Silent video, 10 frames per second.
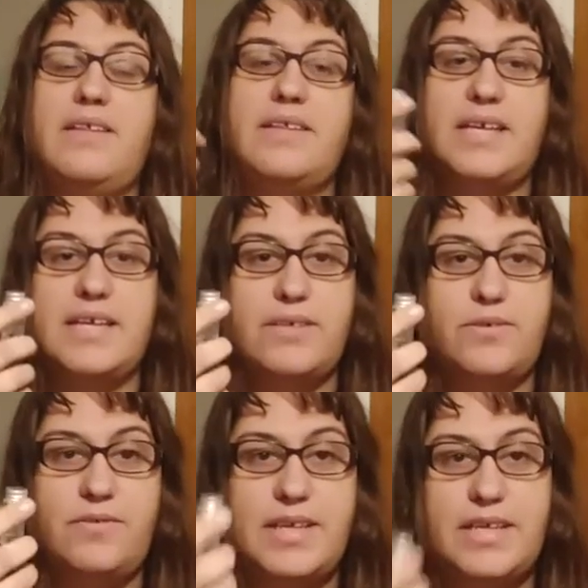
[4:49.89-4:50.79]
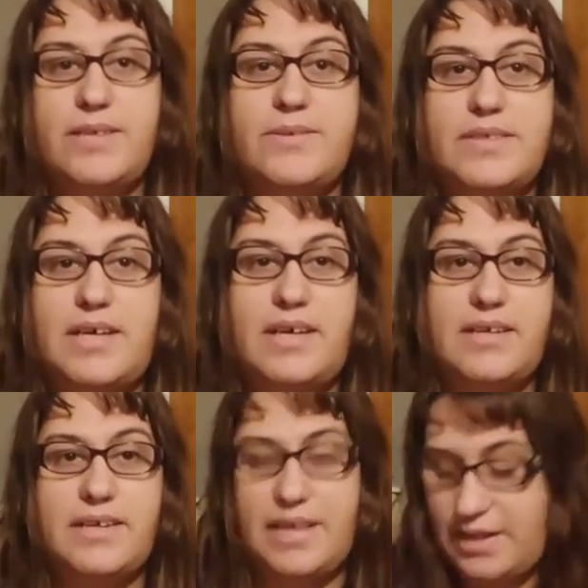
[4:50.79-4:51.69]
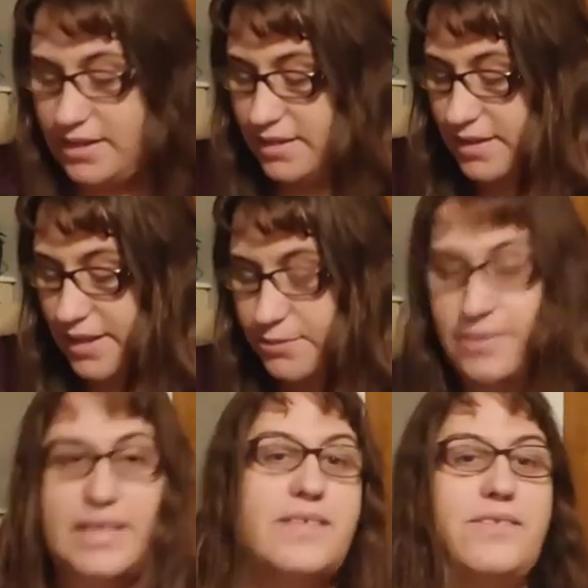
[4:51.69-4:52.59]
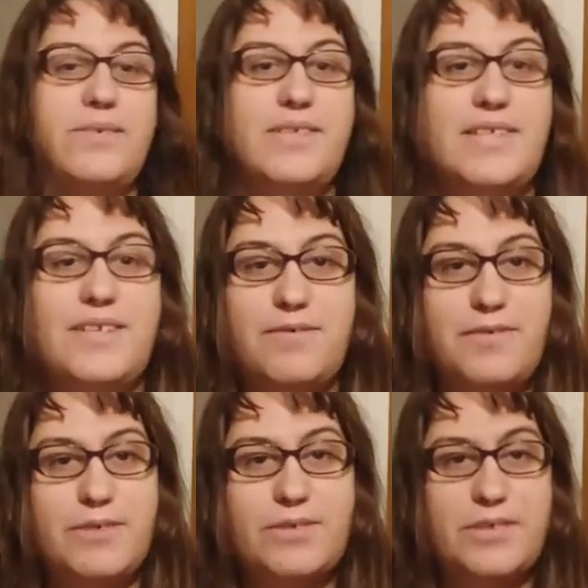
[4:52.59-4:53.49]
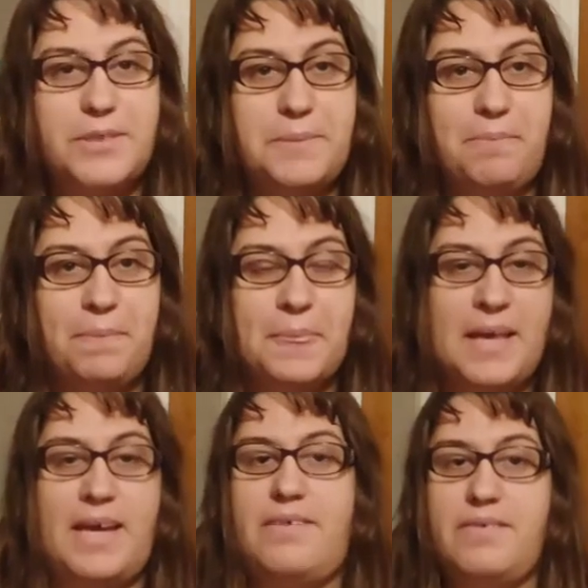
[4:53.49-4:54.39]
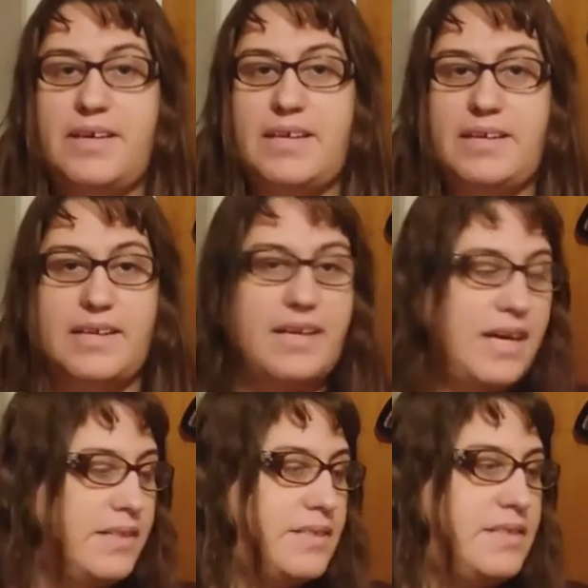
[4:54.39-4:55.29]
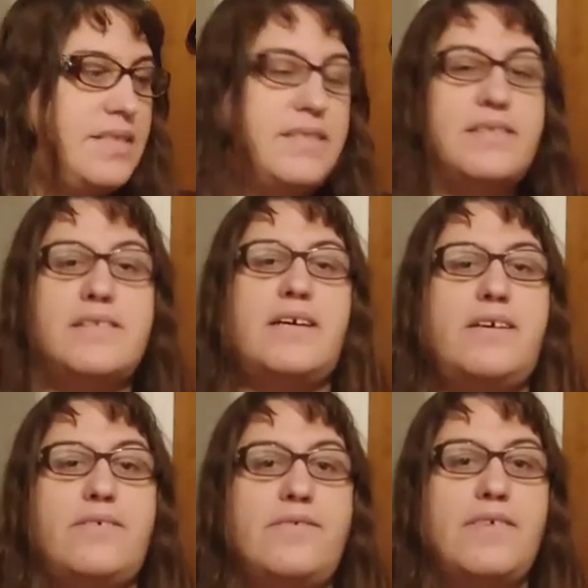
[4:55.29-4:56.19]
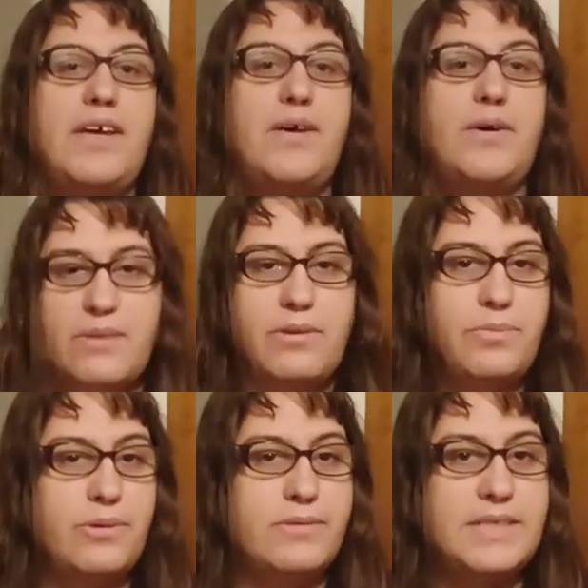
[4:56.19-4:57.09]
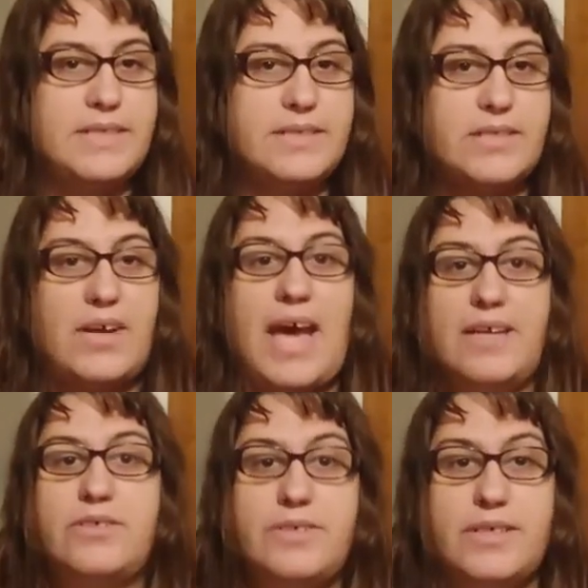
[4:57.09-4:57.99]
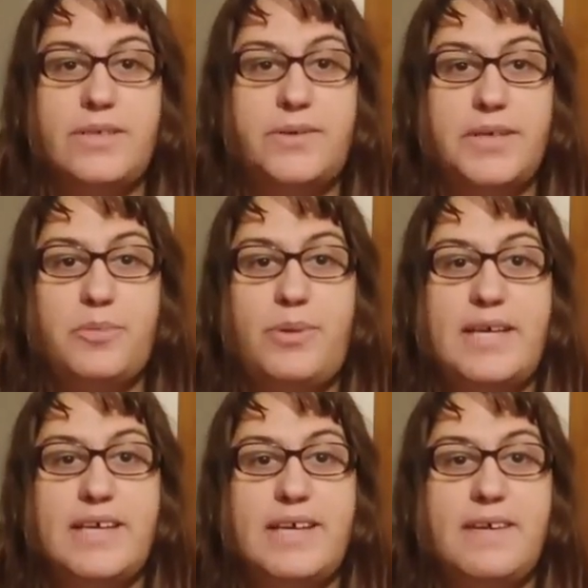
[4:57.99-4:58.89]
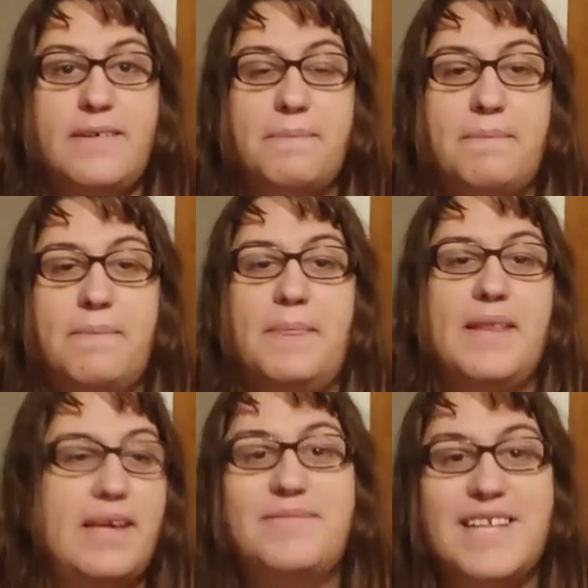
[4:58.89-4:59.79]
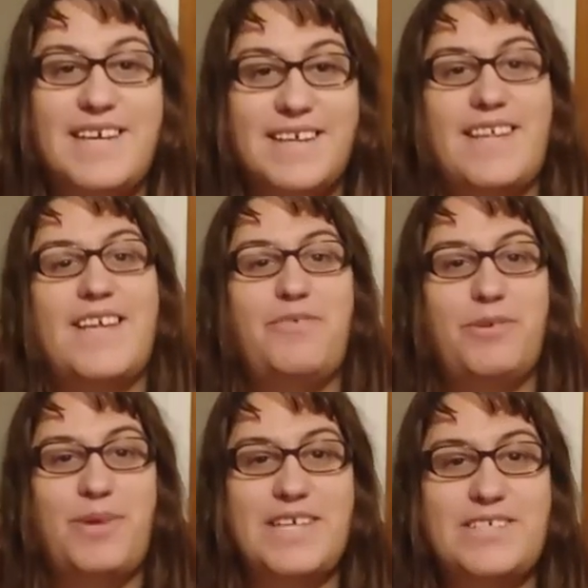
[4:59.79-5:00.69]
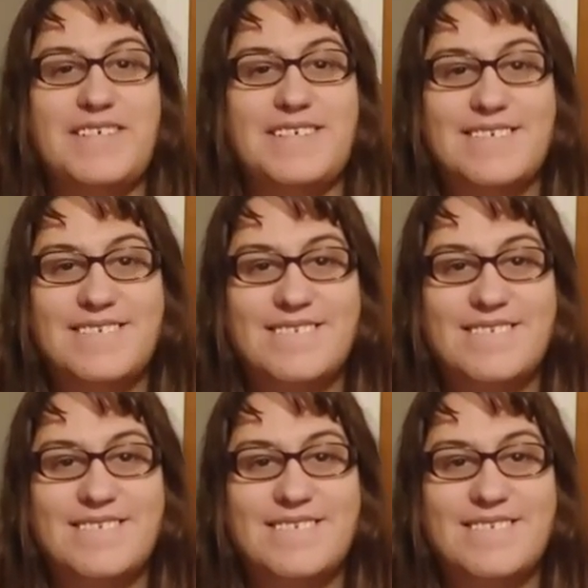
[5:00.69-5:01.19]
that I can do videos on, and I will get to in the near future. I've got analyses of what proteins they're actually going and pinging. Thank you for watching.